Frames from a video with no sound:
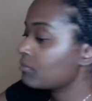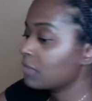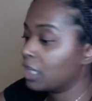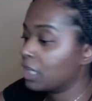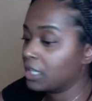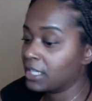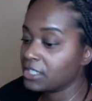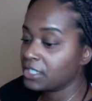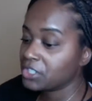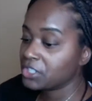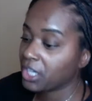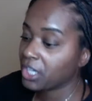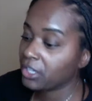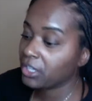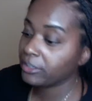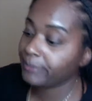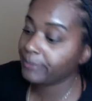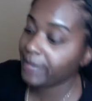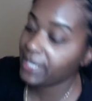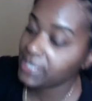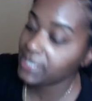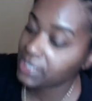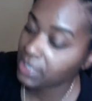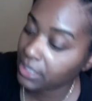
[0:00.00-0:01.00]
Let's check on the
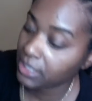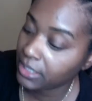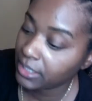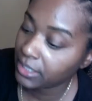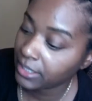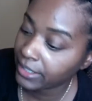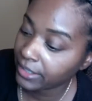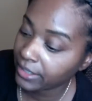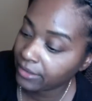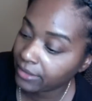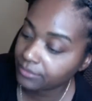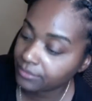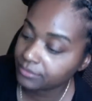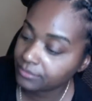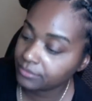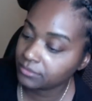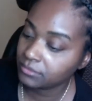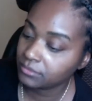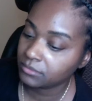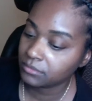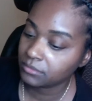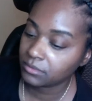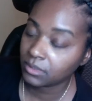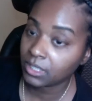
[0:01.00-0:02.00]
masculine now.
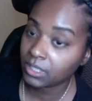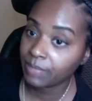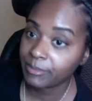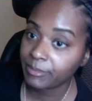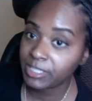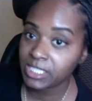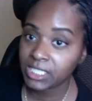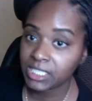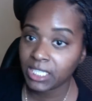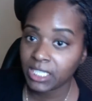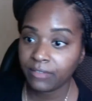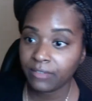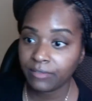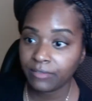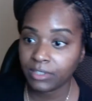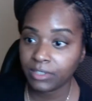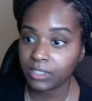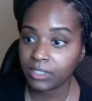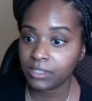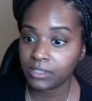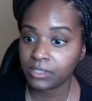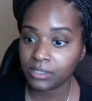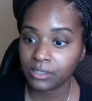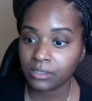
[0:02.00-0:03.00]
Let me save
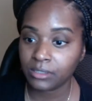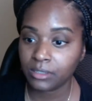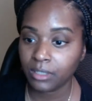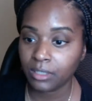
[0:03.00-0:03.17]
this.